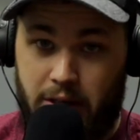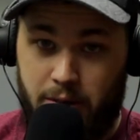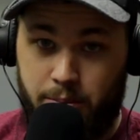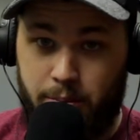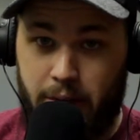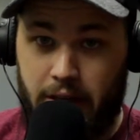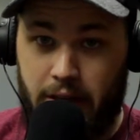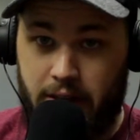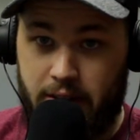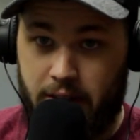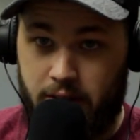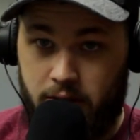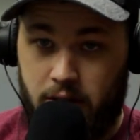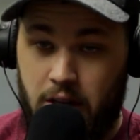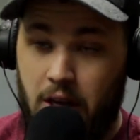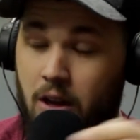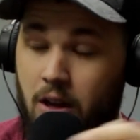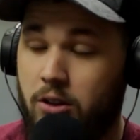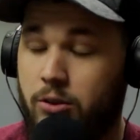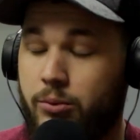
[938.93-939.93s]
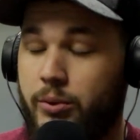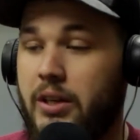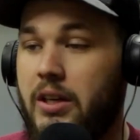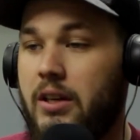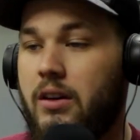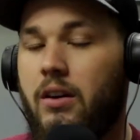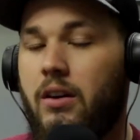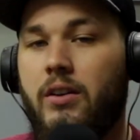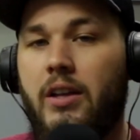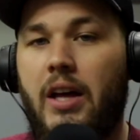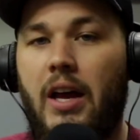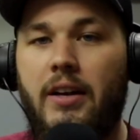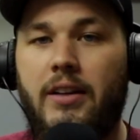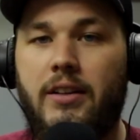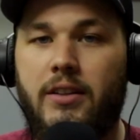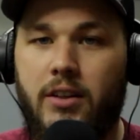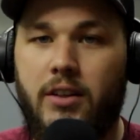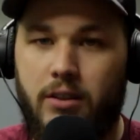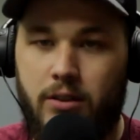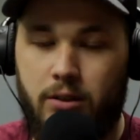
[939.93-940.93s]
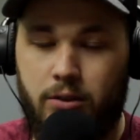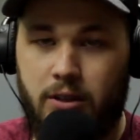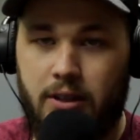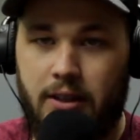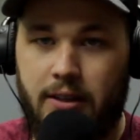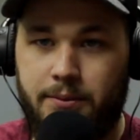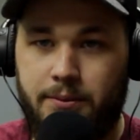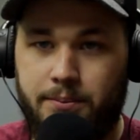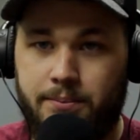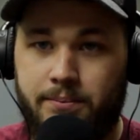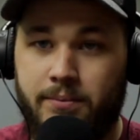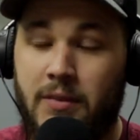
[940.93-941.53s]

We had to back it out. So we get all that in there, okay?